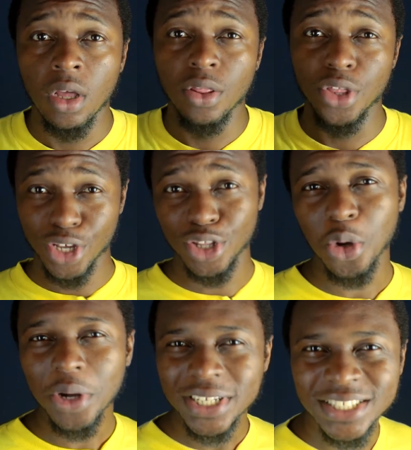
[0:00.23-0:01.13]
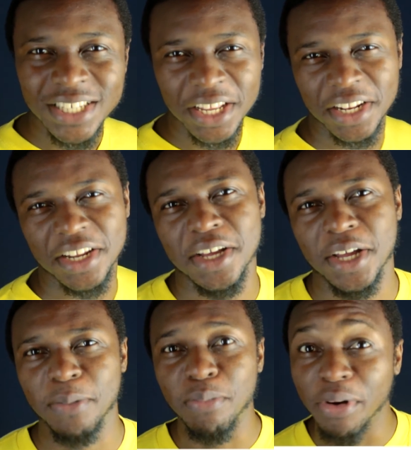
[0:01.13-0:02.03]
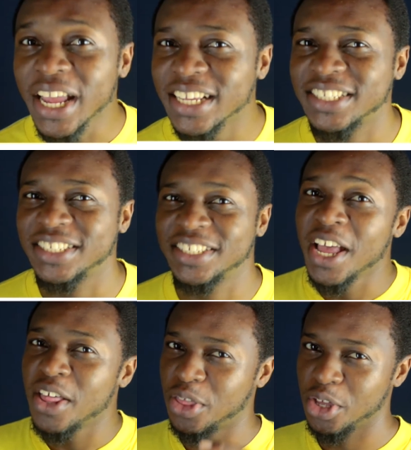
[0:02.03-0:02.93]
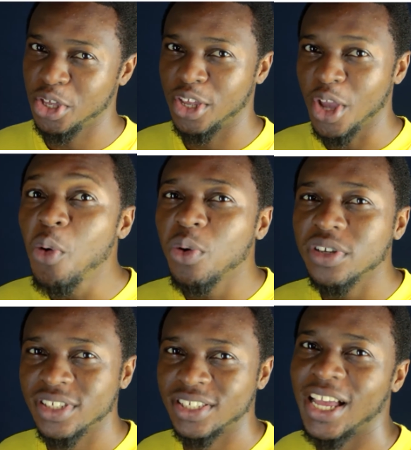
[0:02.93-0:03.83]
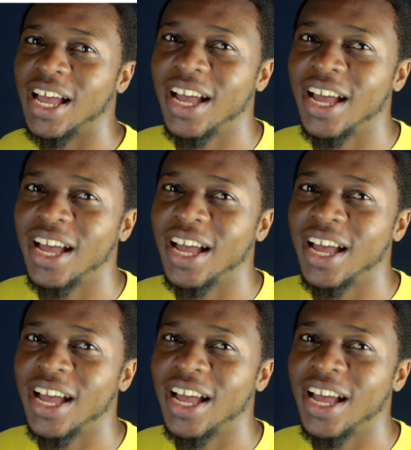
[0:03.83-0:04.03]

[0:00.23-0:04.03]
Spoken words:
The anointing breaks the yokes.